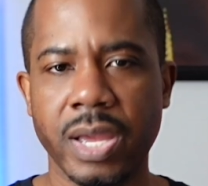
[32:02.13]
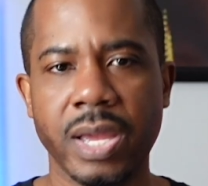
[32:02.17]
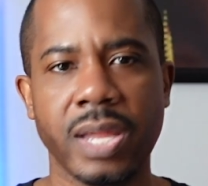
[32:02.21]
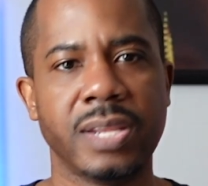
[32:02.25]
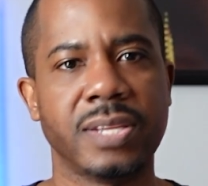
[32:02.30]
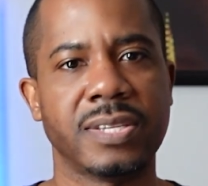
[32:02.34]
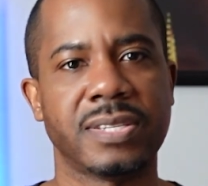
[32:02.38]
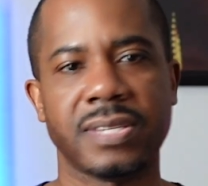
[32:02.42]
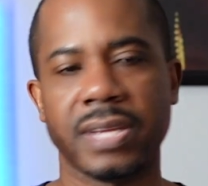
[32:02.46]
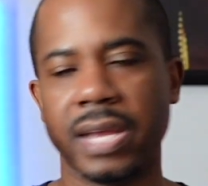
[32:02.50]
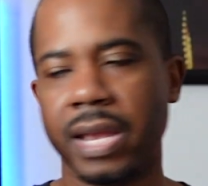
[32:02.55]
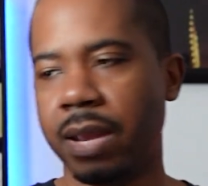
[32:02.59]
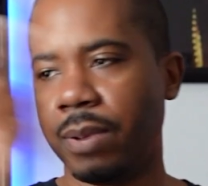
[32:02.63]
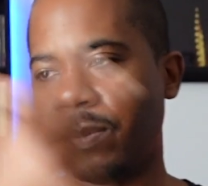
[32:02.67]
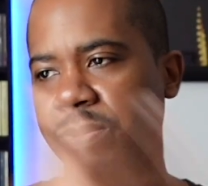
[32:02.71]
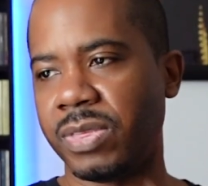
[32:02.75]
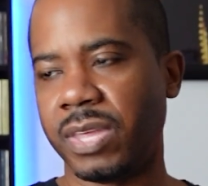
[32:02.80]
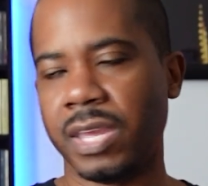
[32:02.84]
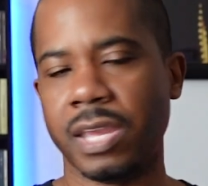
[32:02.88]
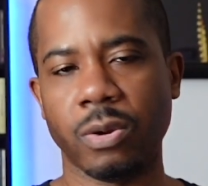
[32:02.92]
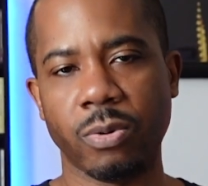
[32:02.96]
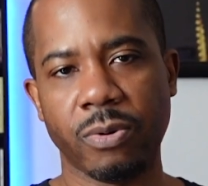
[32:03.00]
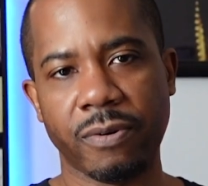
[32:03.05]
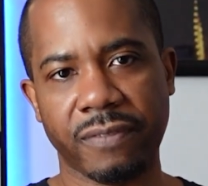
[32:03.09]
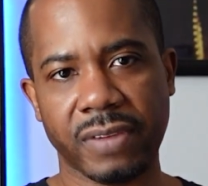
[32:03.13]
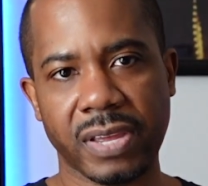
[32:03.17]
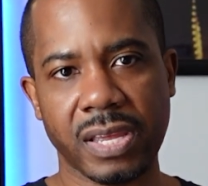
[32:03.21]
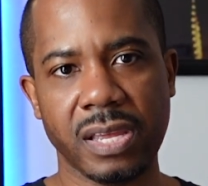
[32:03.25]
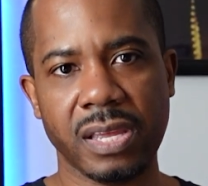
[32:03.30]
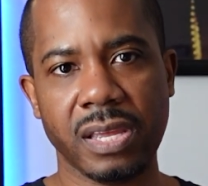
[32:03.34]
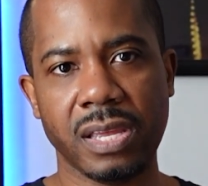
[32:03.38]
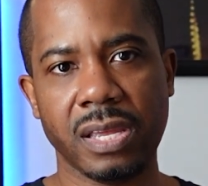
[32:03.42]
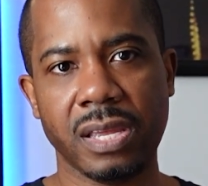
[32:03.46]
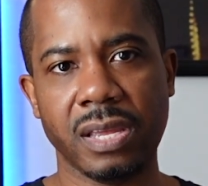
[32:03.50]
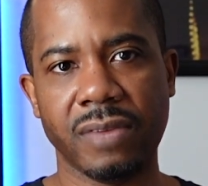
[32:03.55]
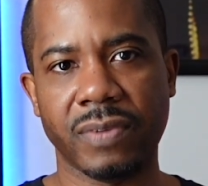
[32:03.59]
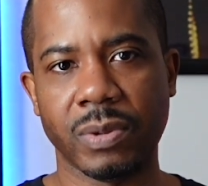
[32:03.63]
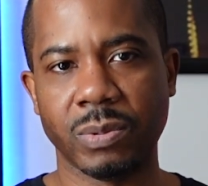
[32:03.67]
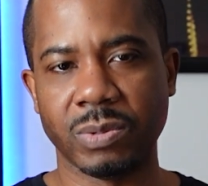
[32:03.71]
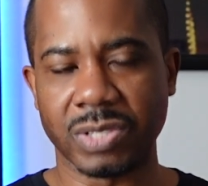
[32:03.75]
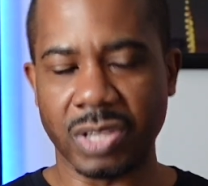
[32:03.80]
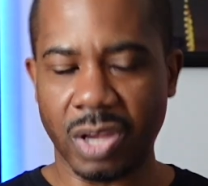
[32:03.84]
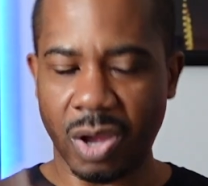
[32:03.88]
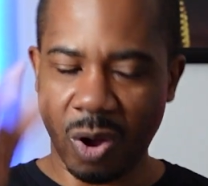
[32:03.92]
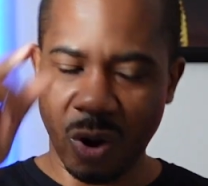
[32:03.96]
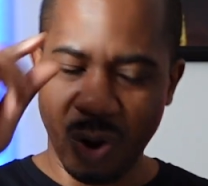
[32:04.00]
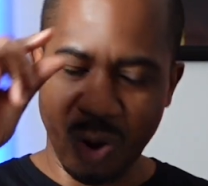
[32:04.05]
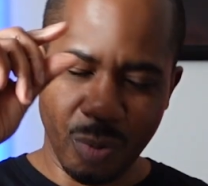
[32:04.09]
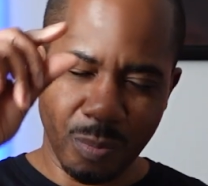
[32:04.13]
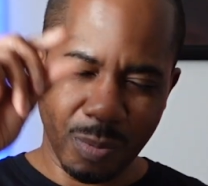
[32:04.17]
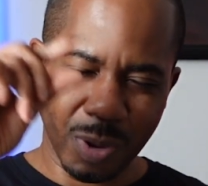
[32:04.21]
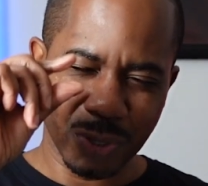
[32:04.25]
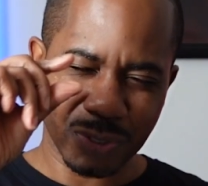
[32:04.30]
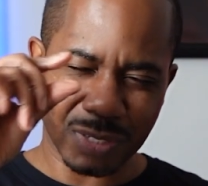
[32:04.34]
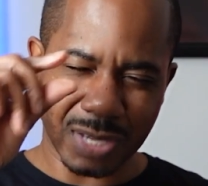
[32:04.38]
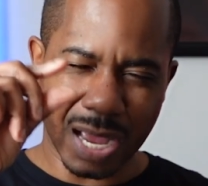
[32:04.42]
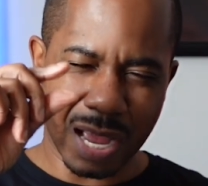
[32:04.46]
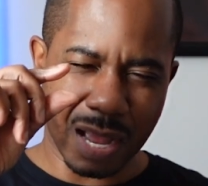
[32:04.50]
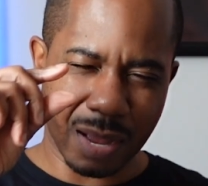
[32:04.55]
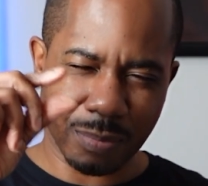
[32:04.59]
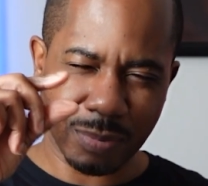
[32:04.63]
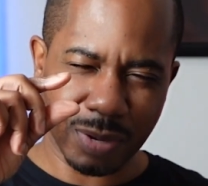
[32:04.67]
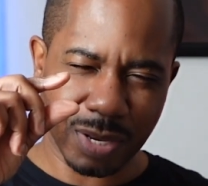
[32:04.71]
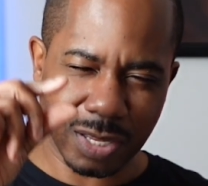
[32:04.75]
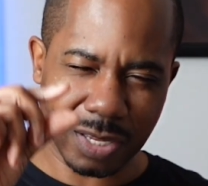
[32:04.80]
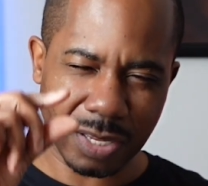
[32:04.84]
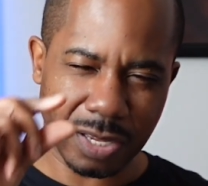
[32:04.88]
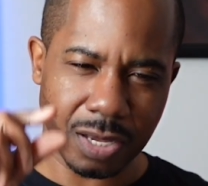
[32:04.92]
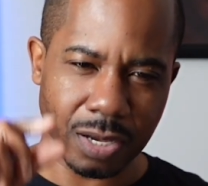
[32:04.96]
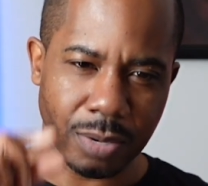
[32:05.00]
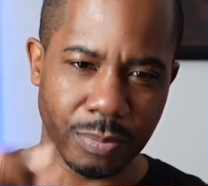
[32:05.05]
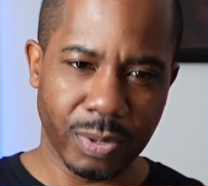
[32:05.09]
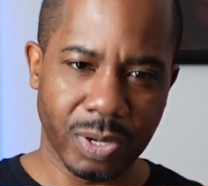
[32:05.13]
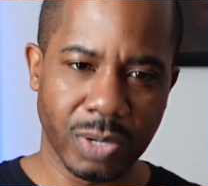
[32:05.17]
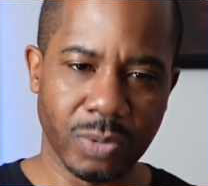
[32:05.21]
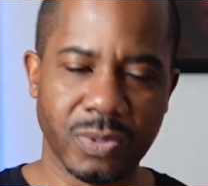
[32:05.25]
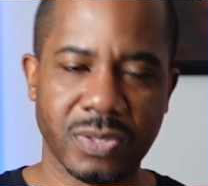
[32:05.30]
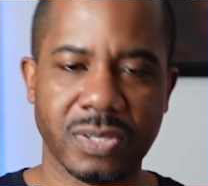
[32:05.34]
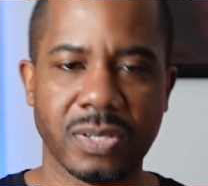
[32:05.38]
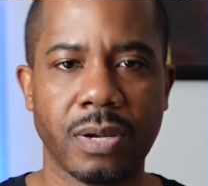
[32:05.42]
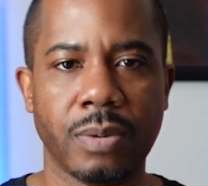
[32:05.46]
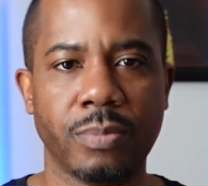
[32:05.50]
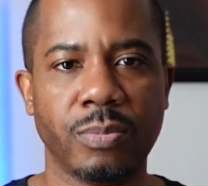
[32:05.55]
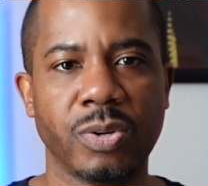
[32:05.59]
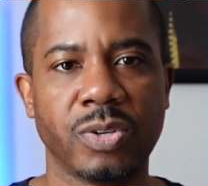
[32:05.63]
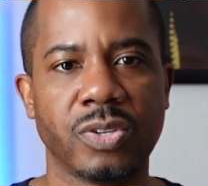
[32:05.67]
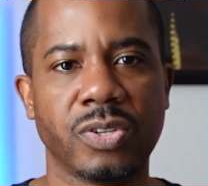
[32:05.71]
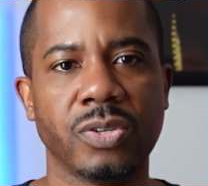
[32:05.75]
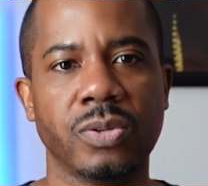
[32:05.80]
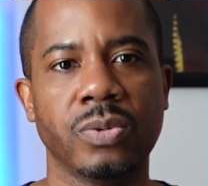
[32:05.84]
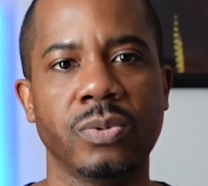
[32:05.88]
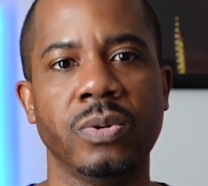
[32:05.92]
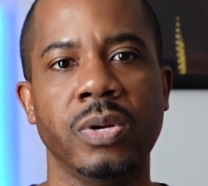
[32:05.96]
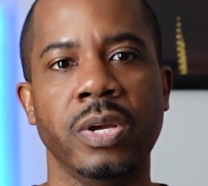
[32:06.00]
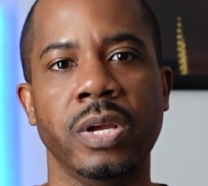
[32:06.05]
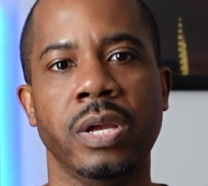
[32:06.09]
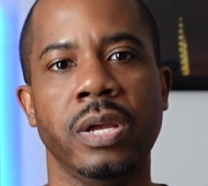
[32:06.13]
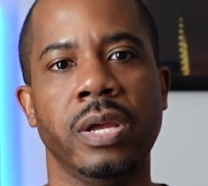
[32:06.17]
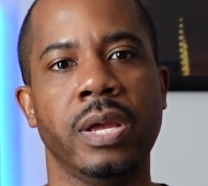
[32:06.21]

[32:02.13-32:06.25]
The same thing with Eve. It was almost album of the year, but it was number 2.